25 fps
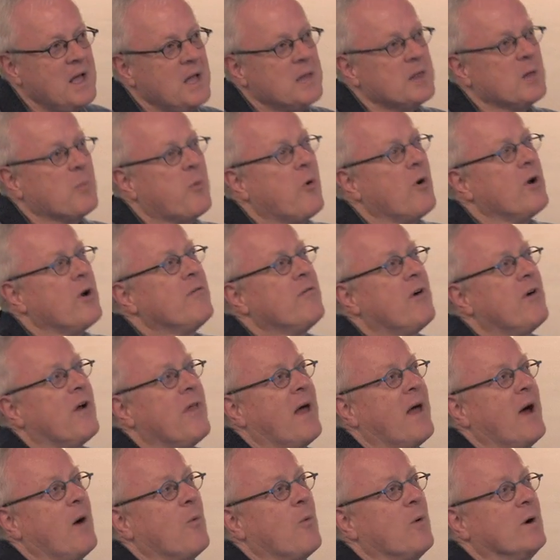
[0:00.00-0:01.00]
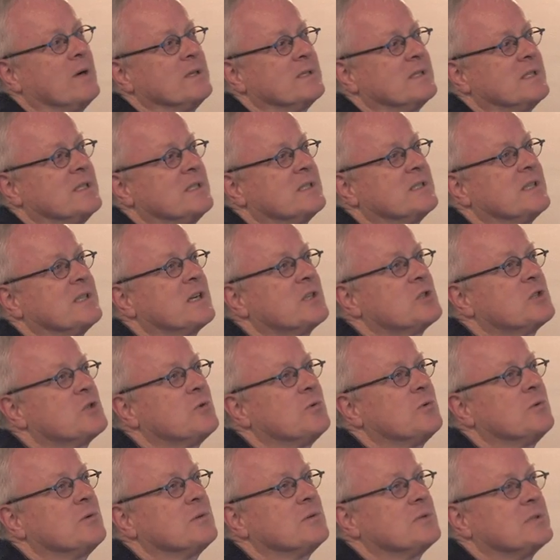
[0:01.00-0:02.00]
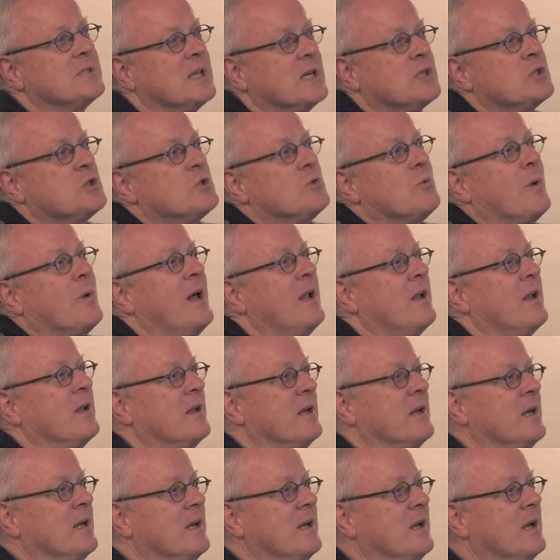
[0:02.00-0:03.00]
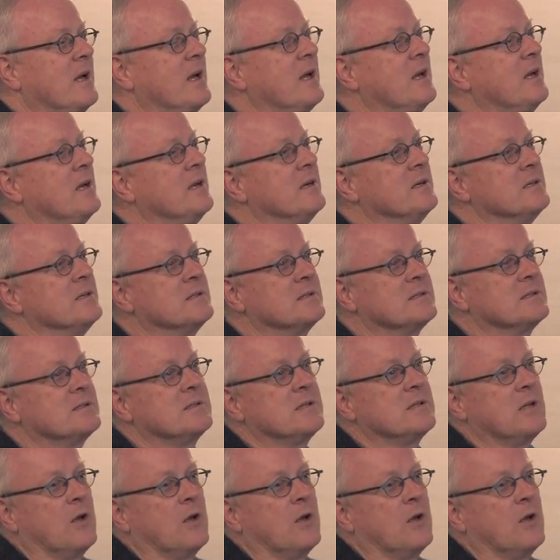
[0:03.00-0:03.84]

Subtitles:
the point of all that was that sexuality is,